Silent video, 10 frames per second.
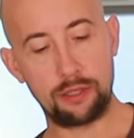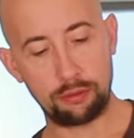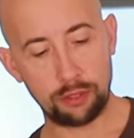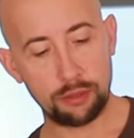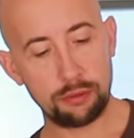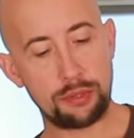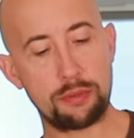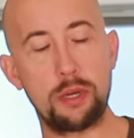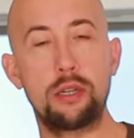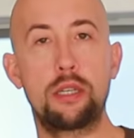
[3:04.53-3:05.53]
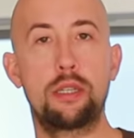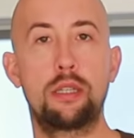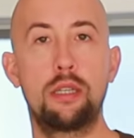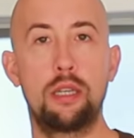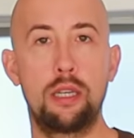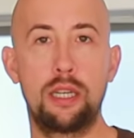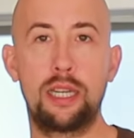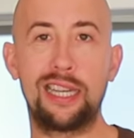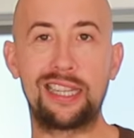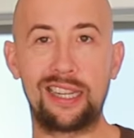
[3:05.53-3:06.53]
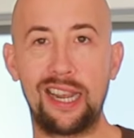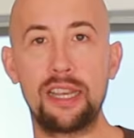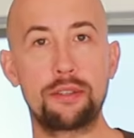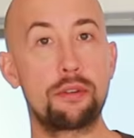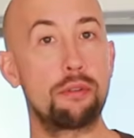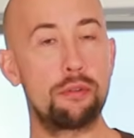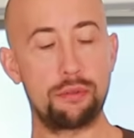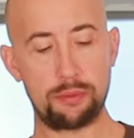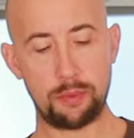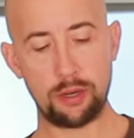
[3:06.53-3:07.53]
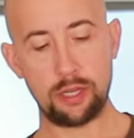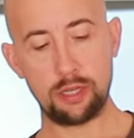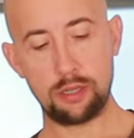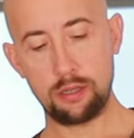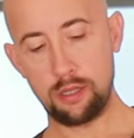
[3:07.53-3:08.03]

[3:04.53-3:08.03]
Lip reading: grill smoker, a gas grill smoker,